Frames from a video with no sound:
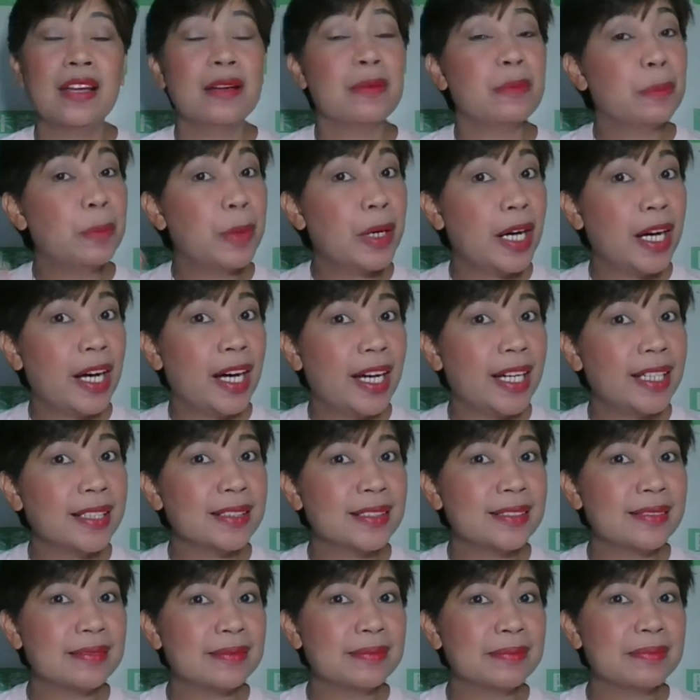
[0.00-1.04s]
But
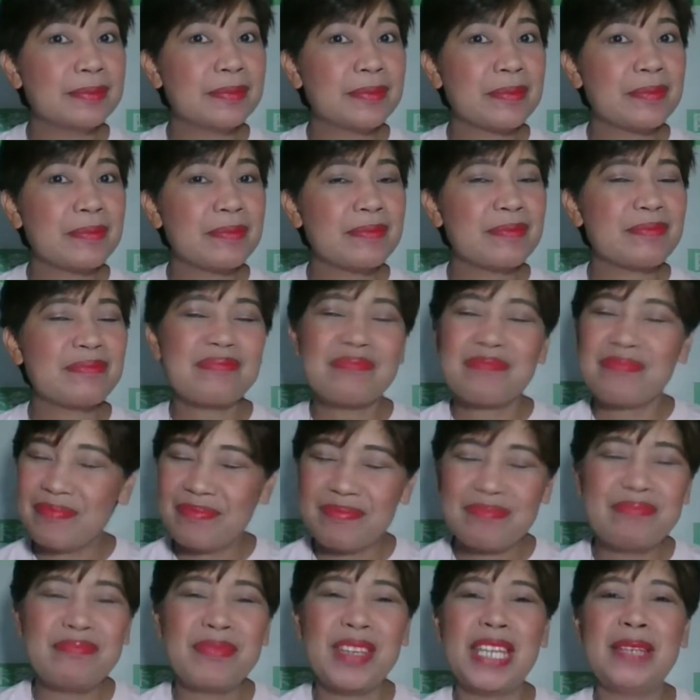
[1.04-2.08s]

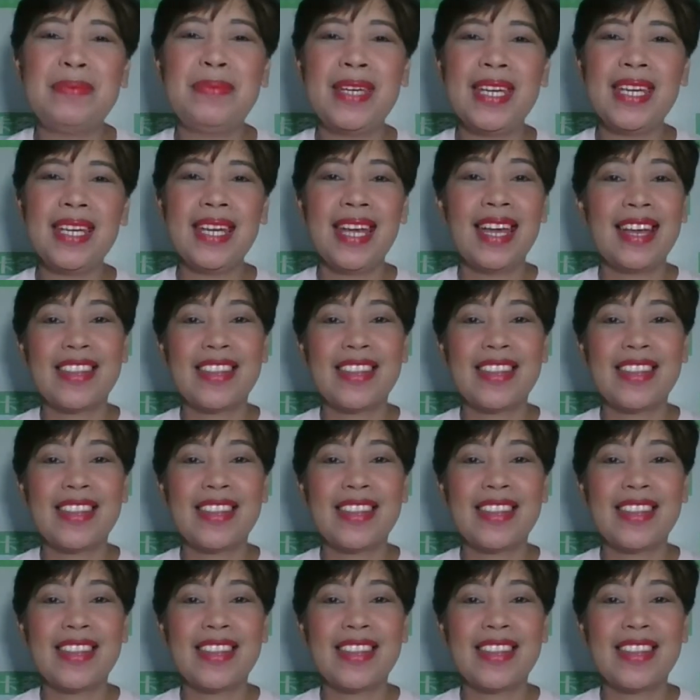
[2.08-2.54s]
maybe